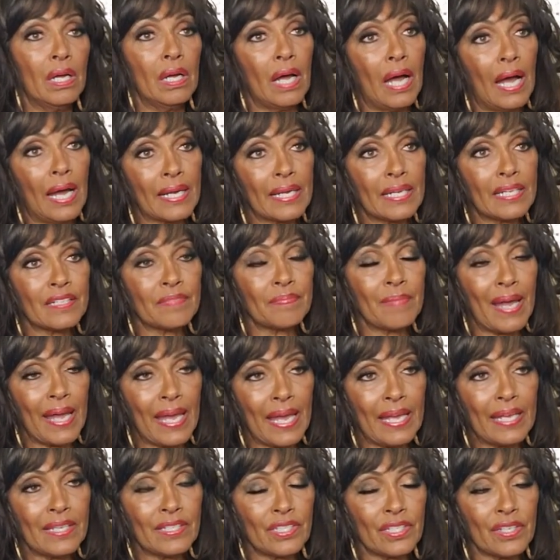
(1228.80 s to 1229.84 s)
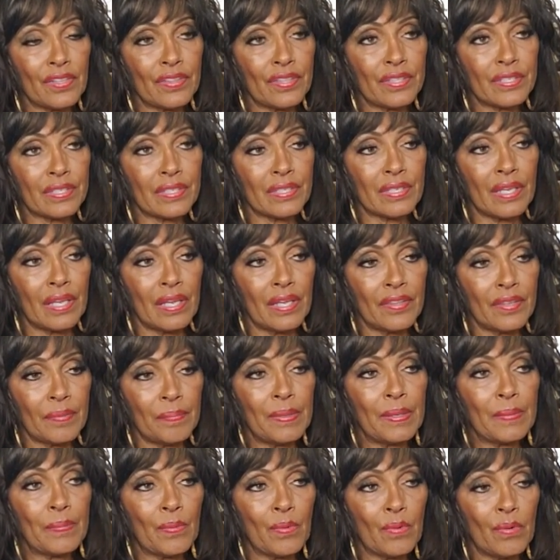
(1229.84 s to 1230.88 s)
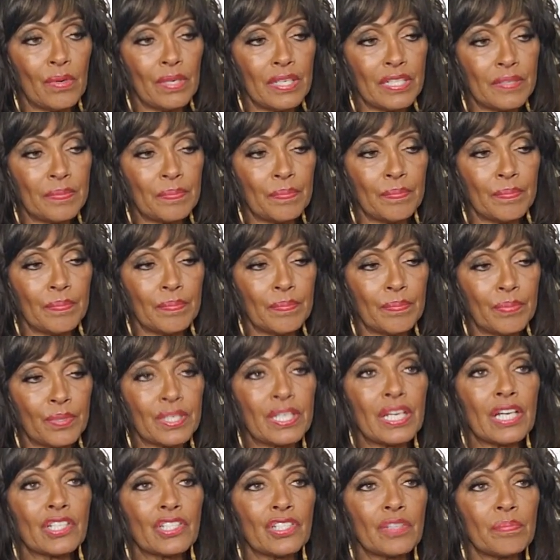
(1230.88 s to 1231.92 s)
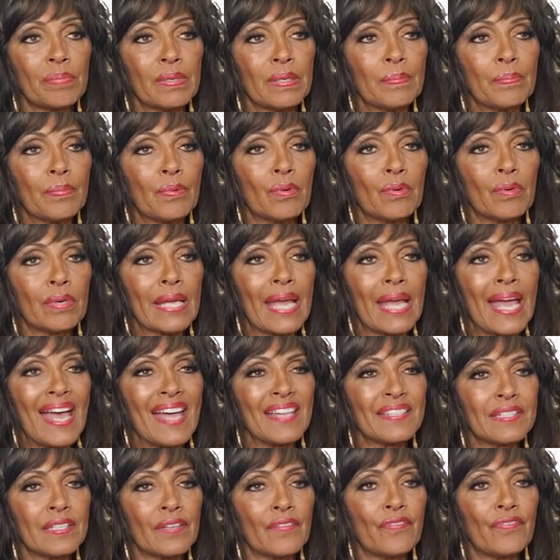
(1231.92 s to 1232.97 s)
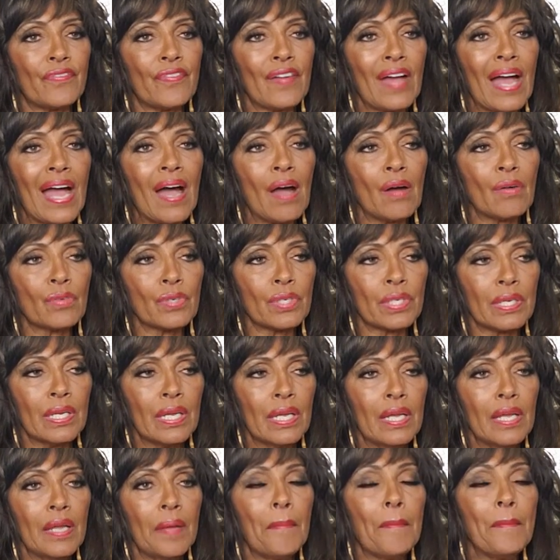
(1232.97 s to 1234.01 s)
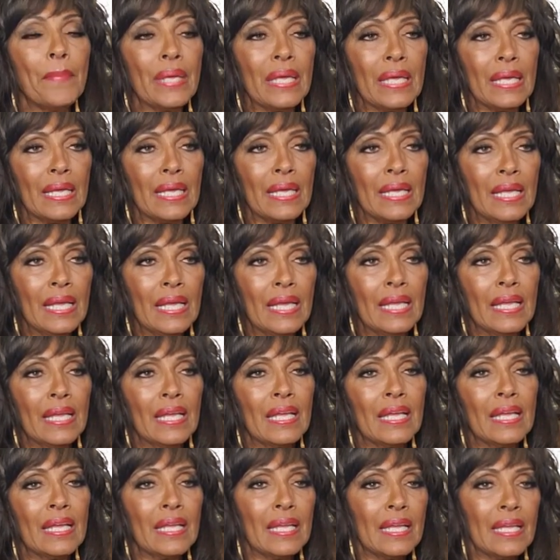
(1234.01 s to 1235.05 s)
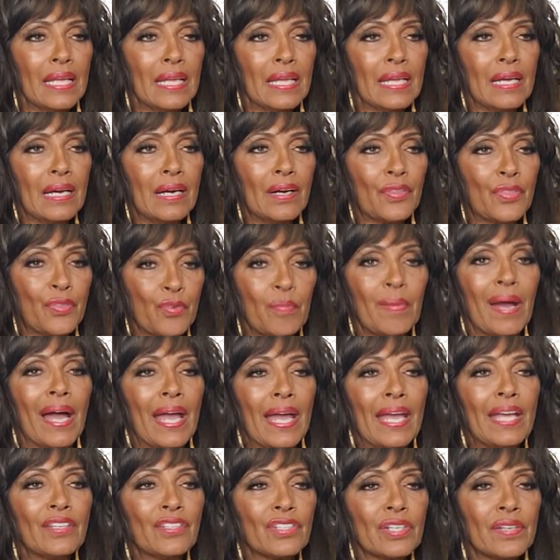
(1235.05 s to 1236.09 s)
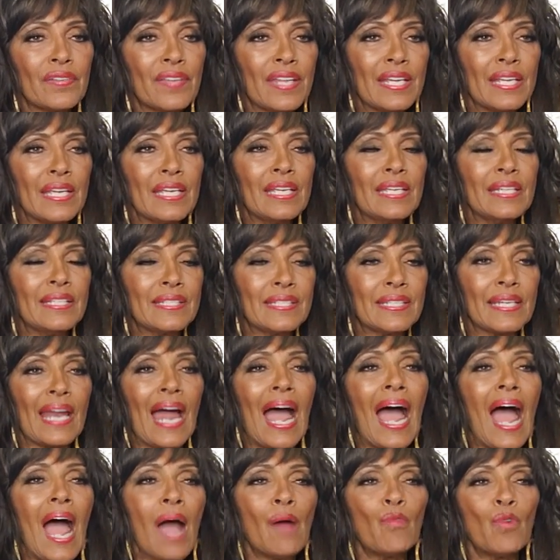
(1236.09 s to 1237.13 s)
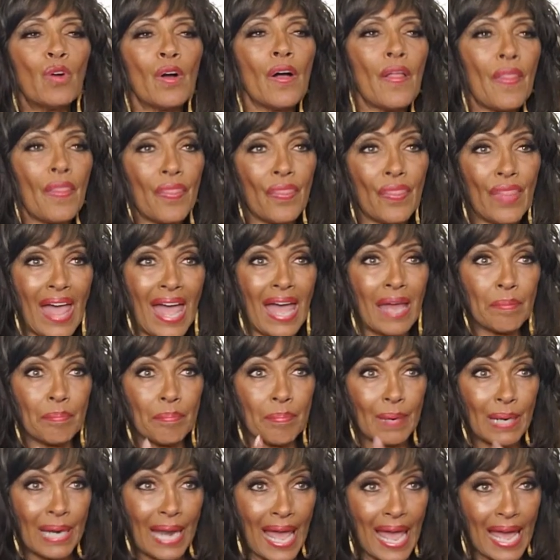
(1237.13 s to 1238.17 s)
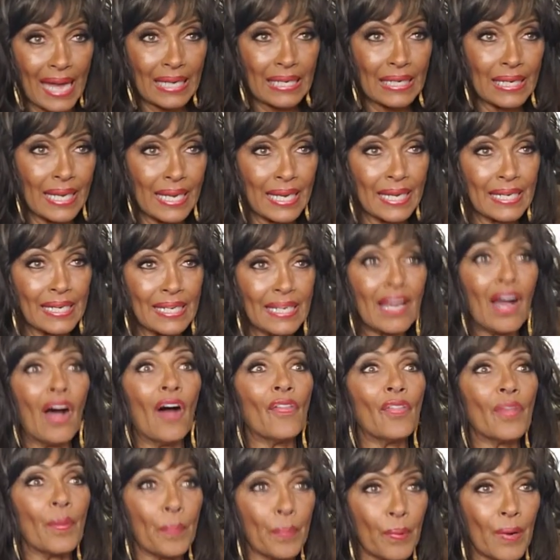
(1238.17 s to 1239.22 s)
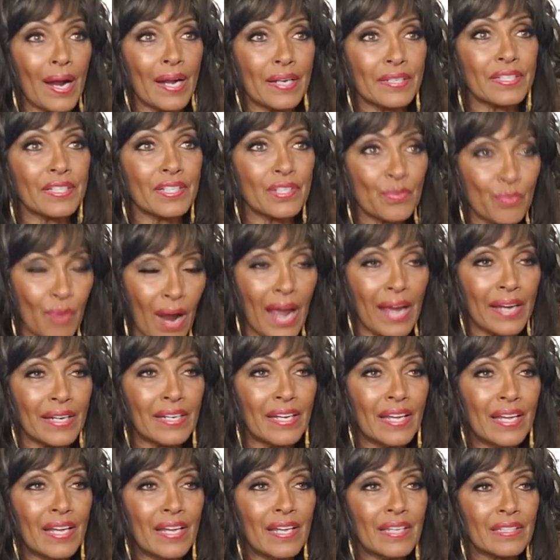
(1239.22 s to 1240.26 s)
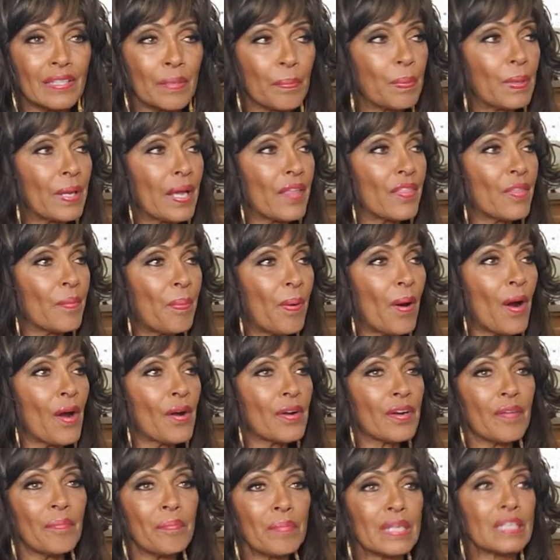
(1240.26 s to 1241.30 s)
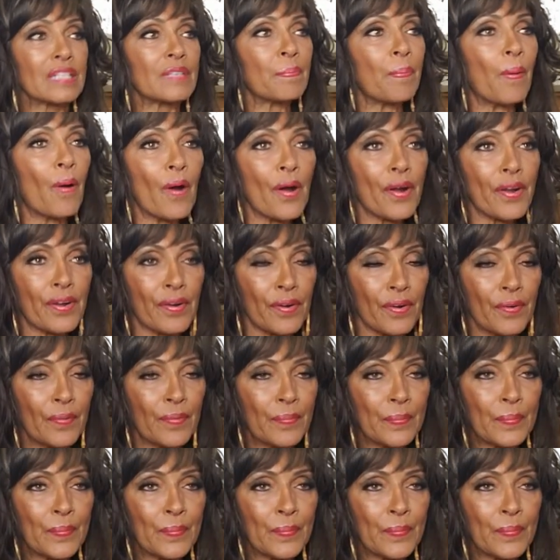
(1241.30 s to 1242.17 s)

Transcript: I guess my agent, the people, his production people, casting, found me through my agent. He said, I want that black lady on The Price is Right to play the part of Miss Parker.